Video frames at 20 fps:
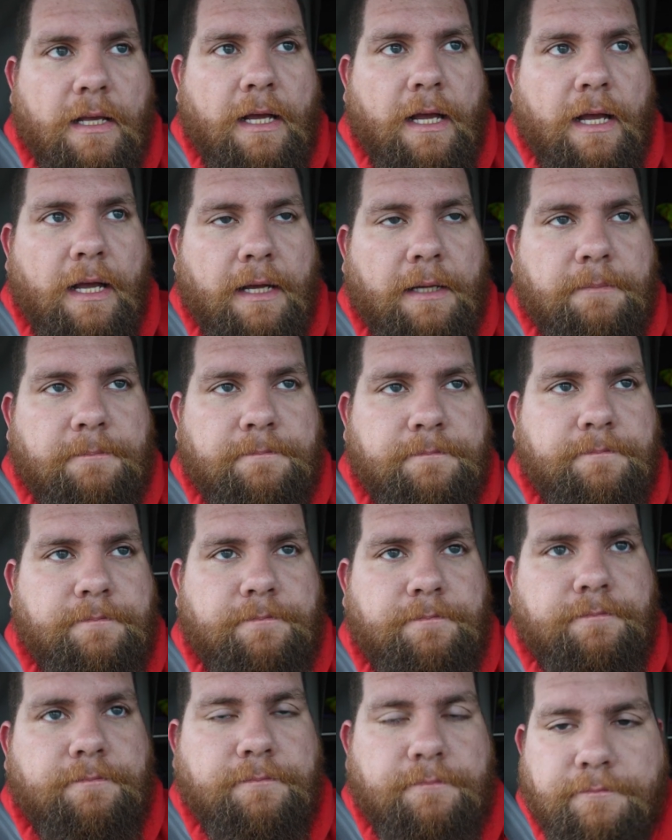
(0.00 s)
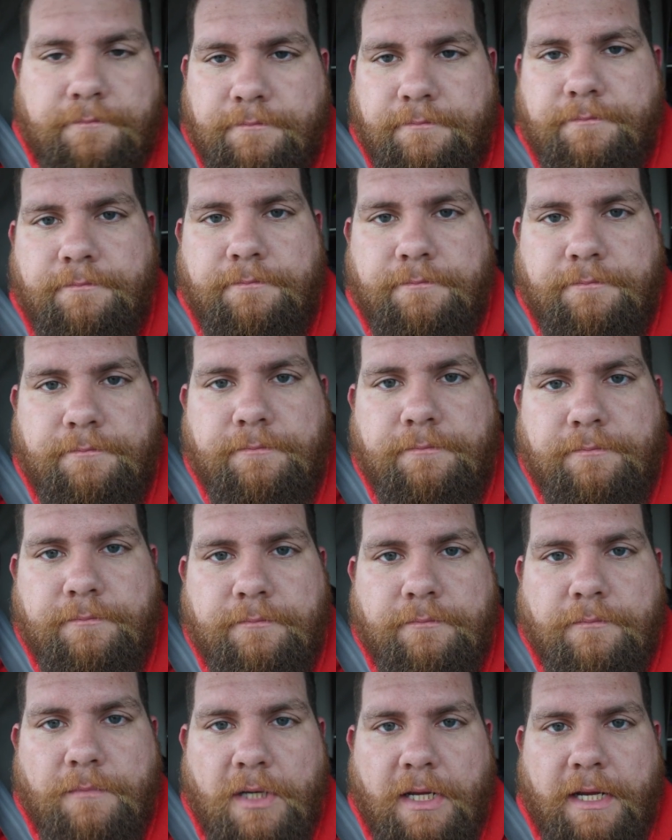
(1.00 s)
Um,
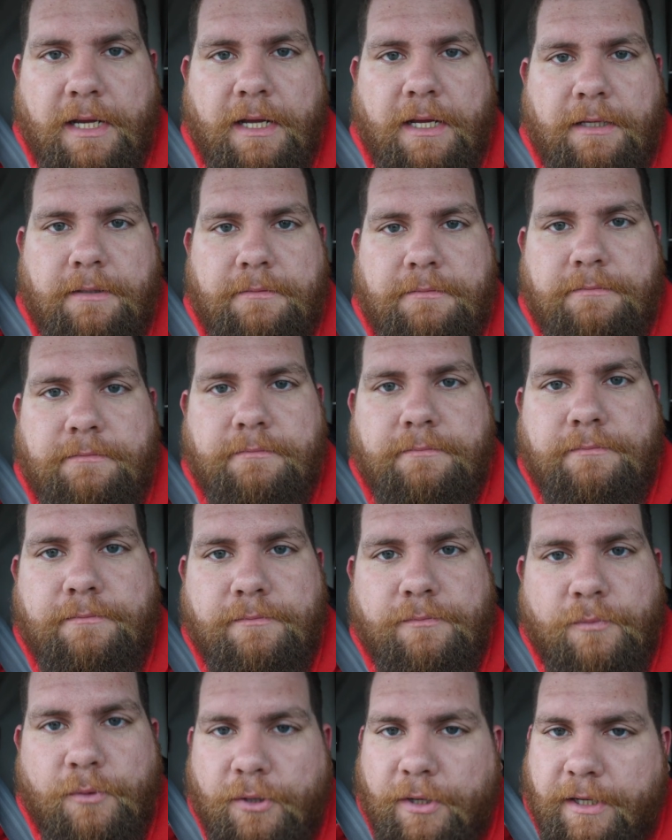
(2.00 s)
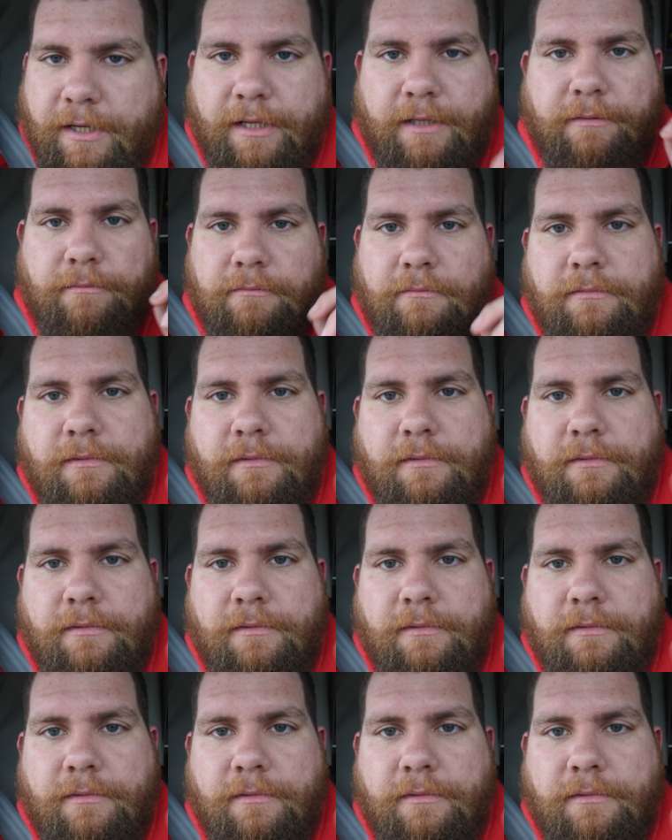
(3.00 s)
but yeah, we're gonna,